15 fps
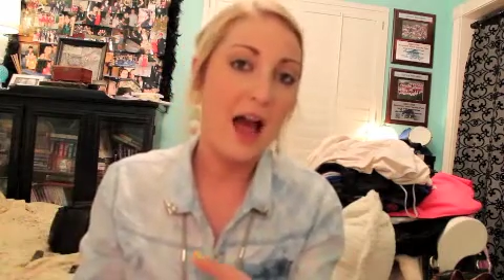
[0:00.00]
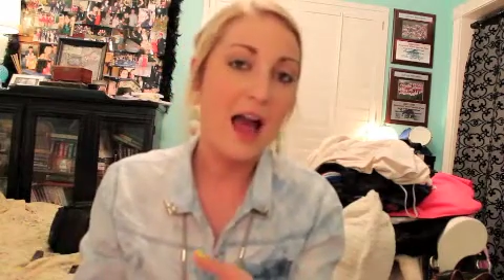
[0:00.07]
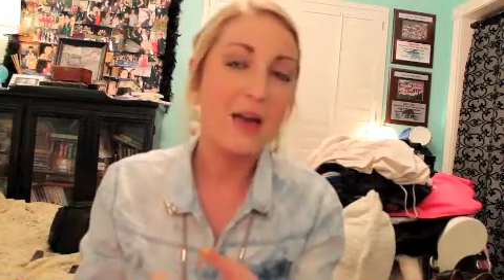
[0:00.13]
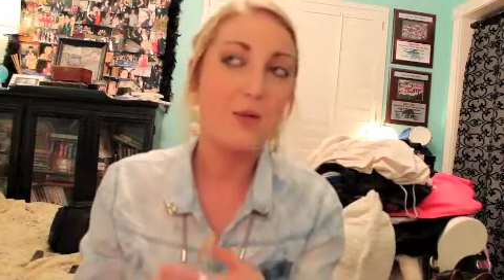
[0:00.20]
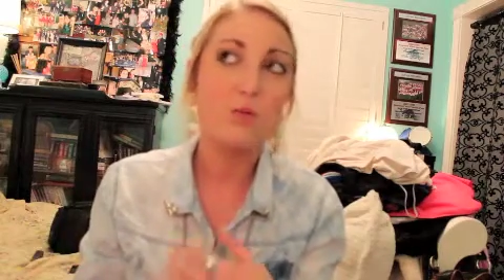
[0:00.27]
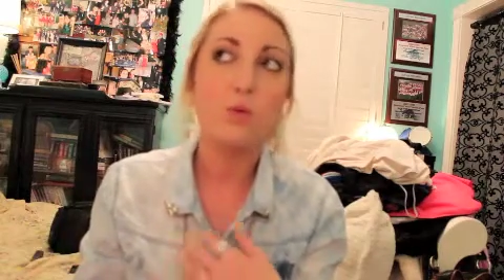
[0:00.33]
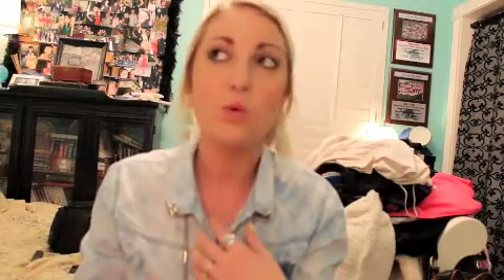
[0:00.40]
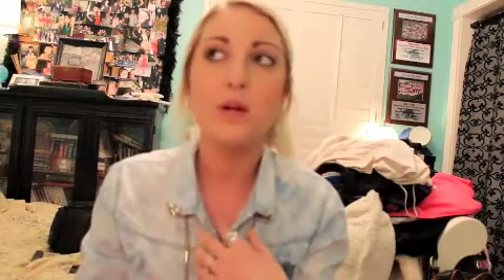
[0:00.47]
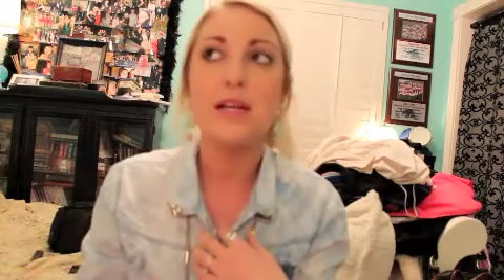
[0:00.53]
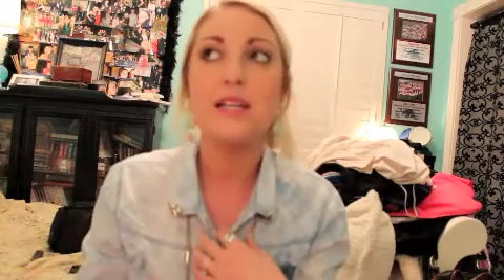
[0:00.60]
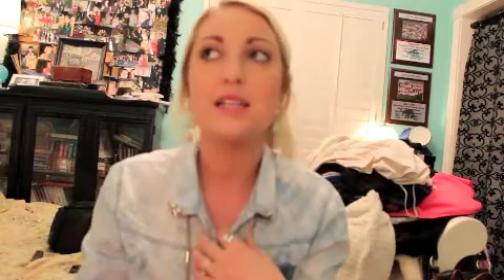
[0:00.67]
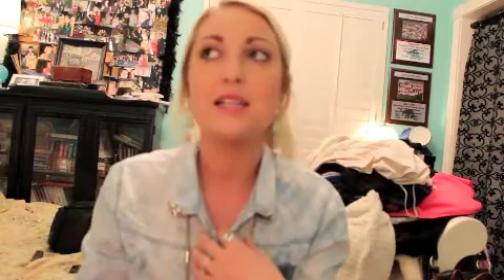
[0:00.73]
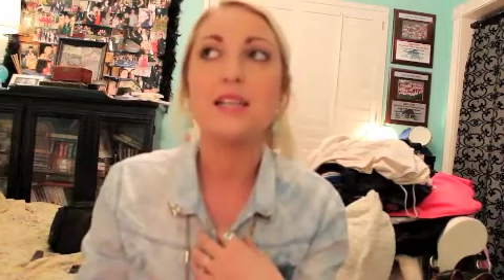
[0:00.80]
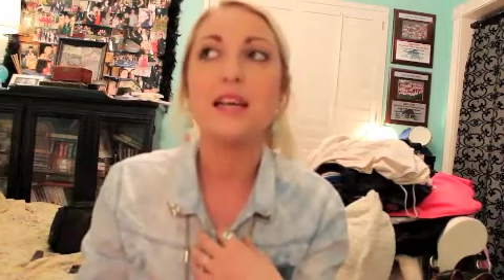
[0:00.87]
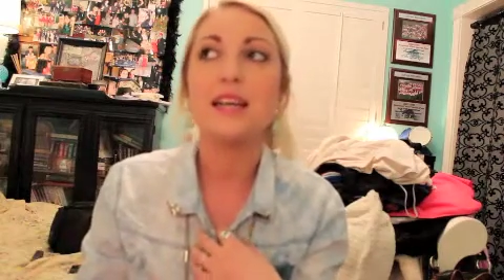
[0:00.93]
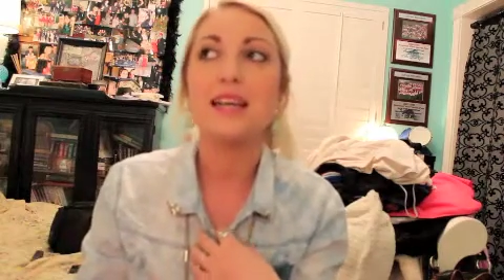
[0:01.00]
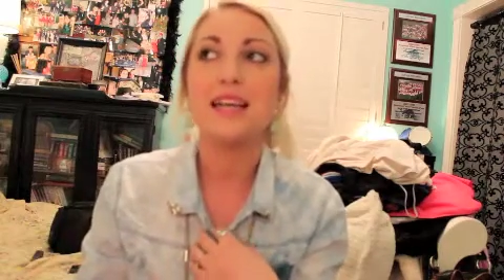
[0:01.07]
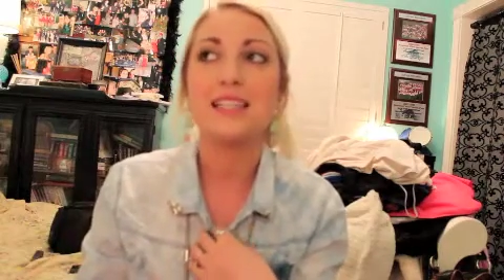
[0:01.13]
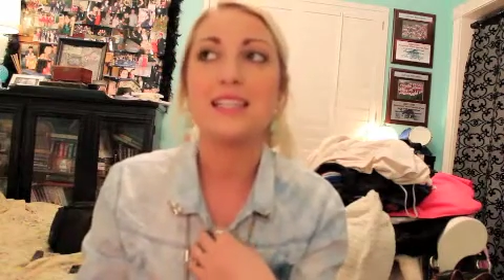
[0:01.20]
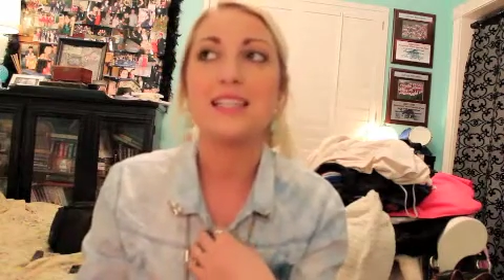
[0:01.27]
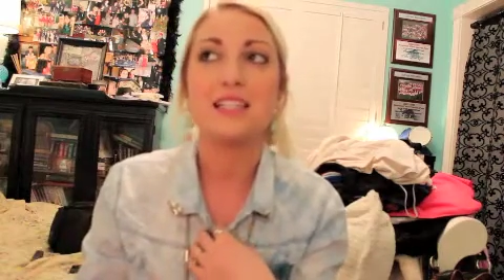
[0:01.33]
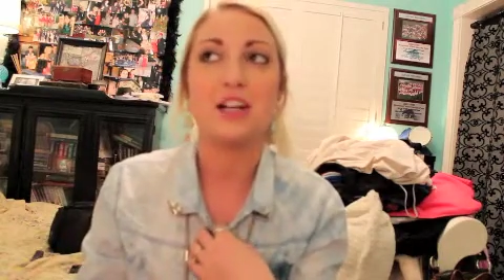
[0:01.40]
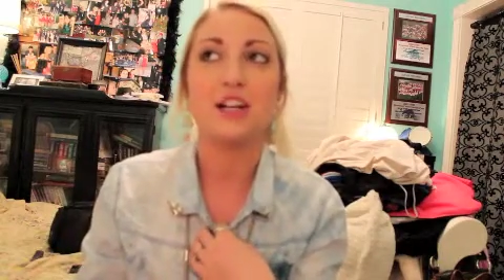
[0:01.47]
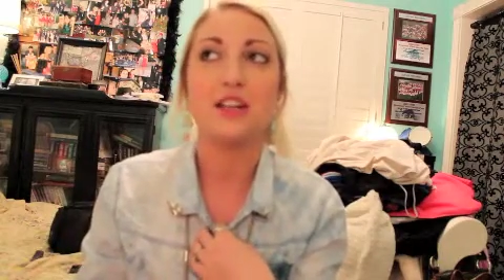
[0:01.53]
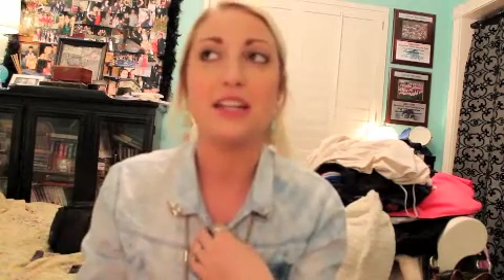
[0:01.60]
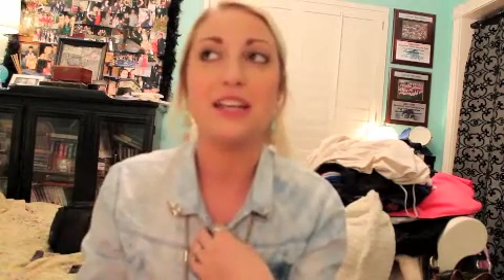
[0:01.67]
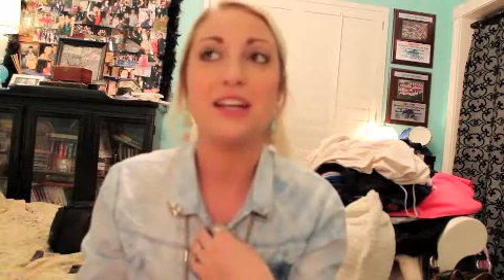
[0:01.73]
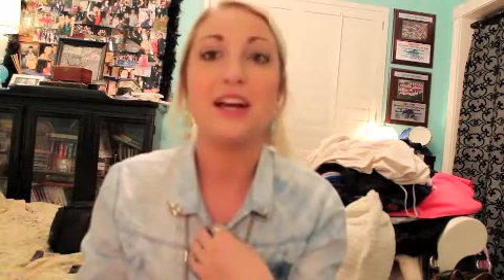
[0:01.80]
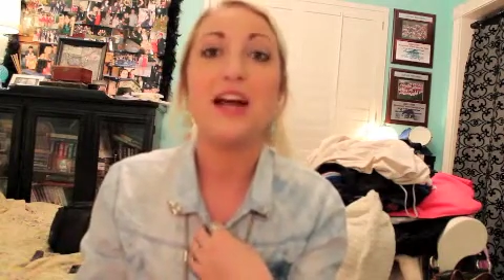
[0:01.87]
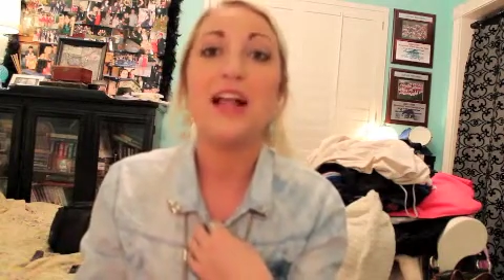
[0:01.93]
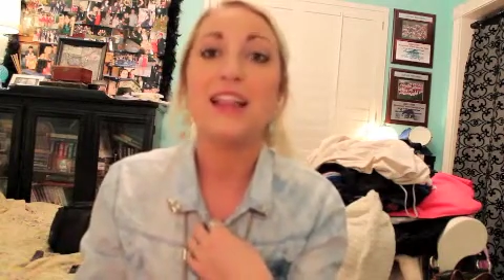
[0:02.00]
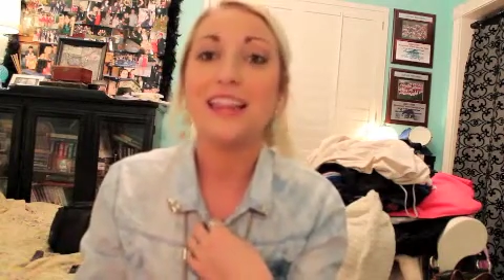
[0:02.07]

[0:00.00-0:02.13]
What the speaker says: I wouldn't necessarily